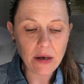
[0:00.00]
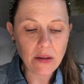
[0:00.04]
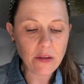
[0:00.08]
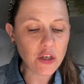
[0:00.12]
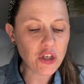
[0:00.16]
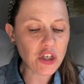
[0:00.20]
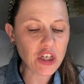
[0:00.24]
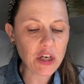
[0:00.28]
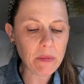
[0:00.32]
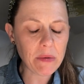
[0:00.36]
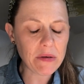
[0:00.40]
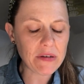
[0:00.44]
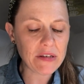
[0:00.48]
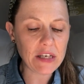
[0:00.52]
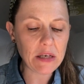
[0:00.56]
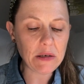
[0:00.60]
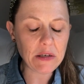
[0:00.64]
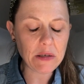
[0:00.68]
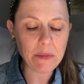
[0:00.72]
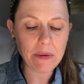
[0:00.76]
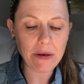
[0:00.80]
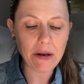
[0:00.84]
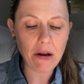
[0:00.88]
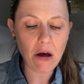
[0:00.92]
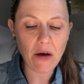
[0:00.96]
The shimmer
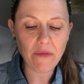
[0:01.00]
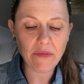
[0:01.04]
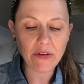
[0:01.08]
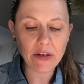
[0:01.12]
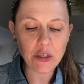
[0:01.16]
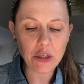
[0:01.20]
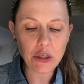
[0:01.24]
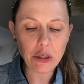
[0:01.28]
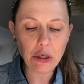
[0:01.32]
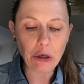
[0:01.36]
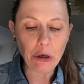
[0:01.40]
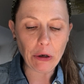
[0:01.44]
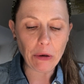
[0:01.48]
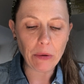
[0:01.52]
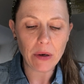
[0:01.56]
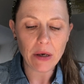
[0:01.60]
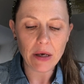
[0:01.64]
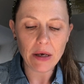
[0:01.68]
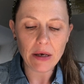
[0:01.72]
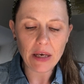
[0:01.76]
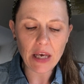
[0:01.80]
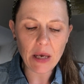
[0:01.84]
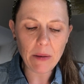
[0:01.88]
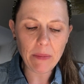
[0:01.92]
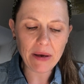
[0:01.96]
seemed to be laughing too.
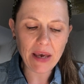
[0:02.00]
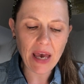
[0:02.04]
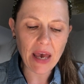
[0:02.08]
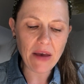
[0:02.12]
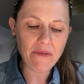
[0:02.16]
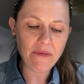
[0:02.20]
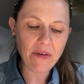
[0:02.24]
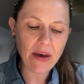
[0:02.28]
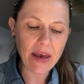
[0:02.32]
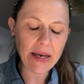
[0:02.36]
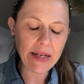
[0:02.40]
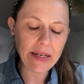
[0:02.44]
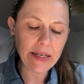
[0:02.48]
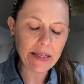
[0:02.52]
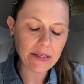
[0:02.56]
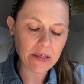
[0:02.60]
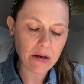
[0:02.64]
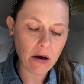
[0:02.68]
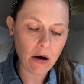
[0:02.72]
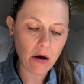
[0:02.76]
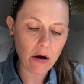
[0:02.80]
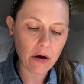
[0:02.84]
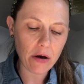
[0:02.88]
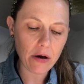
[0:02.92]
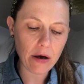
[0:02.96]
It became vaguely
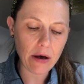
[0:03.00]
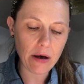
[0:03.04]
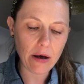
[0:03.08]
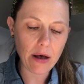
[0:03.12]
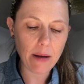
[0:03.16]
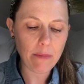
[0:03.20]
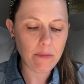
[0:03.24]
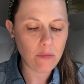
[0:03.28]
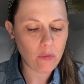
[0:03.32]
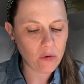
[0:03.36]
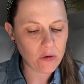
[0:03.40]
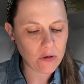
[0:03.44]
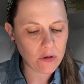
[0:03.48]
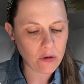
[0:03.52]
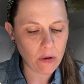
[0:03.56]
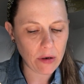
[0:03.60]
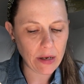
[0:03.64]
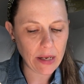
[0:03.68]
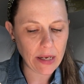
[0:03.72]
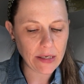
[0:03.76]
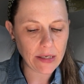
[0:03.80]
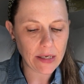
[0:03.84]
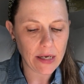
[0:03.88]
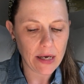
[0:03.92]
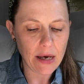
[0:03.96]
darker and more
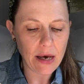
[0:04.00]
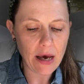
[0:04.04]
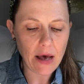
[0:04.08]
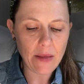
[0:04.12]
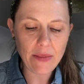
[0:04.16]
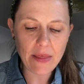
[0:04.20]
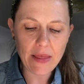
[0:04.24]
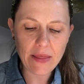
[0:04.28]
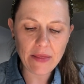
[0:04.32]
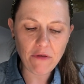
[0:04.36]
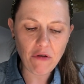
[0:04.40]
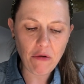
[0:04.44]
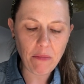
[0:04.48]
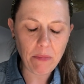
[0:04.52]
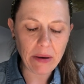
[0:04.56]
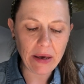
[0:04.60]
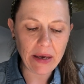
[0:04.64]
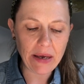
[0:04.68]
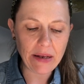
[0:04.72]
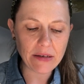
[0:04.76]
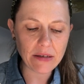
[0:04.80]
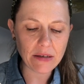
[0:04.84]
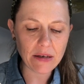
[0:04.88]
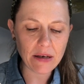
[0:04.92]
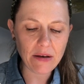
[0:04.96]
solid, and then there
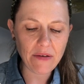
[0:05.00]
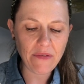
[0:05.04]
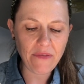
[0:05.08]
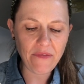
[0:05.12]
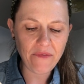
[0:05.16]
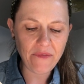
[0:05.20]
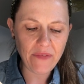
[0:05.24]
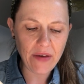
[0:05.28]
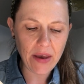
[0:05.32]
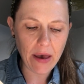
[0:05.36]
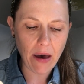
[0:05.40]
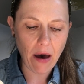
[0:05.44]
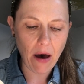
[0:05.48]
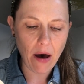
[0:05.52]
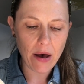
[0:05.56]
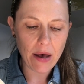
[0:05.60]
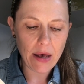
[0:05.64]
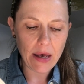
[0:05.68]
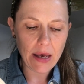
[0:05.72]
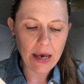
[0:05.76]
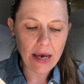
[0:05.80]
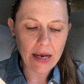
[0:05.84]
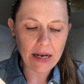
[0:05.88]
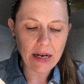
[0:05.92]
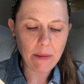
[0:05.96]
appeared a figure
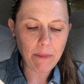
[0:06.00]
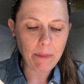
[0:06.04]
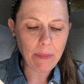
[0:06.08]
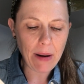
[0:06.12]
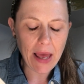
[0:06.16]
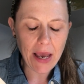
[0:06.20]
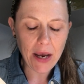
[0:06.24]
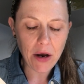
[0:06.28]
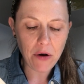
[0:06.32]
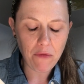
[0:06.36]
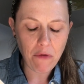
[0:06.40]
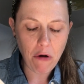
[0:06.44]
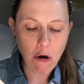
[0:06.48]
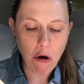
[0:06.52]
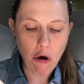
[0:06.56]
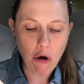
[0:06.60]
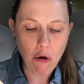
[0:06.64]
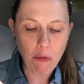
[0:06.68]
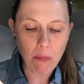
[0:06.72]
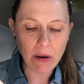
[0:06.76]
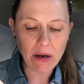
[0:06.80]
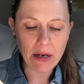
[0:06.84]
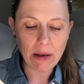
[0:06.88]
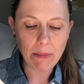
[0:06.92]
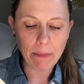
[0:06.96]
in a black
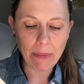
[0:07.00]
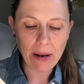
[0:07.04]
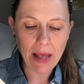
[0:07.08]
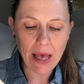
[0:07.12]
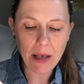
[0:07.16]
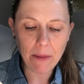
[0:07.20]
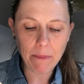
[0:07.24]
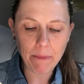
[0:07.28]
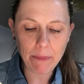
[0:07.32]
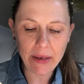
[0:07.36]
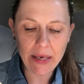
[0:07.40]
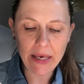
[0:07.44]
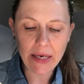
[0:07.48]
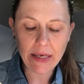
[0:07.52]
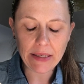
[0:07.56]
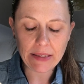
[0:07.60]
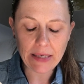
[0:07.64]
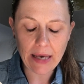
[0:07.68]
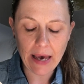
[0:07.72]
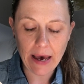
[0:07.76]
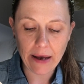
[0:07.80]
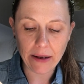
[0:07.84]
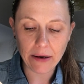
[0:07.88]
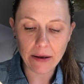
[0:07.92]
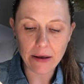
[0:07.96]
robe and a black peaked
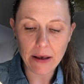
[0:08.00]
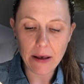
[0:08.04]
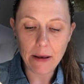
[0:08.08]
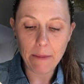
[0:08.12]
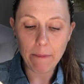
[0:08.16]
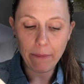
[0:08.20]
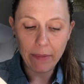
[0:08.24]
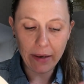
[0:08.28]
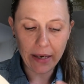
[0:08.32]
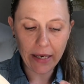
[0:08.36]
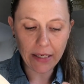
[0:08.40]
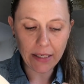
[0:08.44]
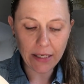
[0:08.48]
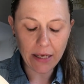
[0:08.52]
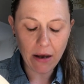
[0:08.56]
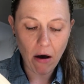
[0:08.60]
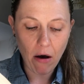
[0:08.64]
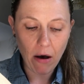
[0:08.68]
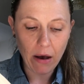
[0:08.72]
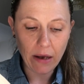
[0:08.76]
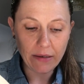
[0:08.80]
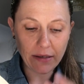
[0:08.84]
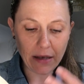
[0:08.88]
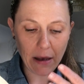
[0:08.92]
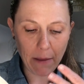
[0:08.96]
hat, beady
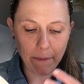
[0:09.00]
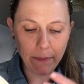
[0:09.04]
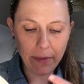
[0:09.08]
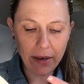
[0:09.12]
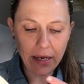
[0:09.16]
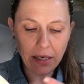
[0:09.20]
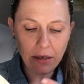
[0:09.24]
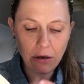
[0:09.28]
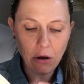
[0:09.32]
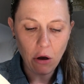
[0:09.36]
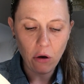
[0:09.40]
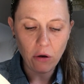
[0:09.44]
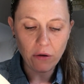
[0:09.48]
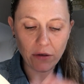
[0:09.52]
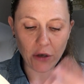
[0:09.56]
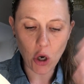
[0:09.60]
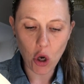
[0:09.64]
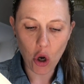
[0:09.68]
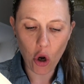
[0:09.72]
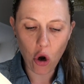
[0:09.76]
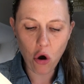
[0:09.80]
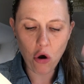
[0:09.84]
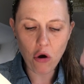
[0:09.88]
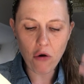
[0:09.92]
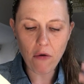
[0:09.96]
eyes, a beak nose,
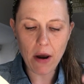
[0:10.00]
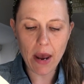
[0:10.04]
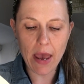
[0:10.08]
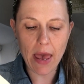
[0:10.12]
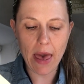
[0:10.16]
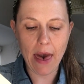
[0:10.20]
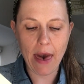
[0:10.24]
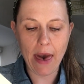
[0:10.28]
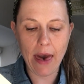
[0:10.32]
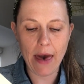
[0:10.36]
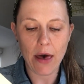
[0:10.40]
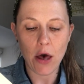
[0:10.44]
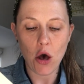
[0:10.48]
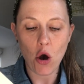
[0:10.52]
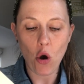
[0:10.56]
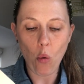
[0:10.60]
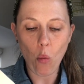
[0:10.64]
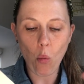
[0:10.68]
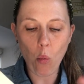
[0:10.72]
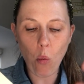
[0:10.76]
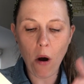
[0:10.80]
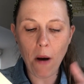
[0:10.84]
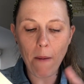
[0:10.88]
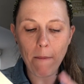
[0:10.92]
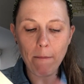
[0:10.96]
long grey hair,
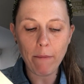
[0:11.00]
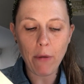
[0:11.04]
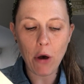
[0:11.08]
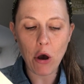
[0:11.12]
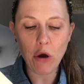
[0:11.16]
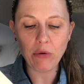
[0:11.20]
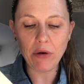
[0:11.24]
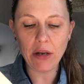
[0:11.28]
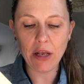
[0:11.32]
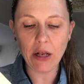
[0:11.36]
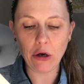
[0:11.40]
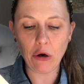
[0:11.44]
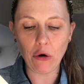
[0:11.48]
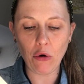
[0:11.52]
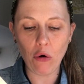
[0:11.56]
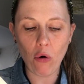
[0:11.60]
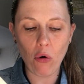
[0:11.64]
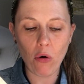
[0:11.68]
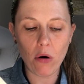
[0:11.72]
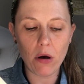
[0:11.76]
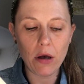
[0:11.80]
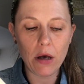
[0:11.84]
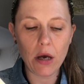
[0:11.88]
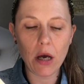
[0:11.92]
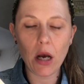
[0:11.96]
one bony
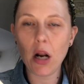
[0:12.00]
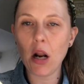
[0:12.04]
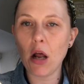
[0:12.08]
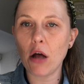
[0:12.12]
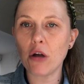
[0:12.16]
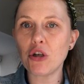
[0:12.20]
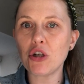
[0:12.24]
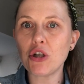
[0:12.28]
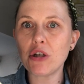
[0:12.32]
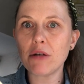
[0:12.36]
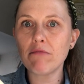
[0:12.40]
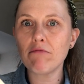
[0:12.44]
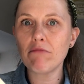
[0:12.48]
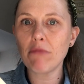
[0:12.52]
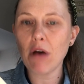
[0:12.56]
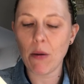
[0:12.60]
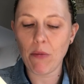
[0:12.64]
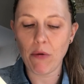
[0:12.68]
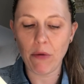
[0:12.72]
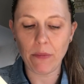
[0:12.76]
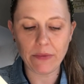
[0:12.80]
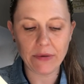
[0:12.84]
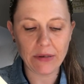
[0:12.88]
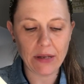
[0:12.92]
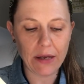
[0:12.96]
claw, clutched a
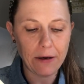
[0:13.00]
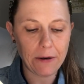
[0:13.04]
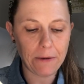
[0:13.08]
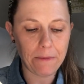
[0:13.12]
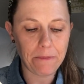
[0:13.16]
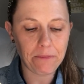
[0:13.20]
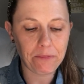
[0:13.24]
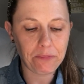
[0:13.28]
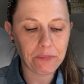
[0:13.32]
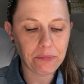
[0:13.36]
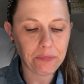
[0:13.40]
broomstick.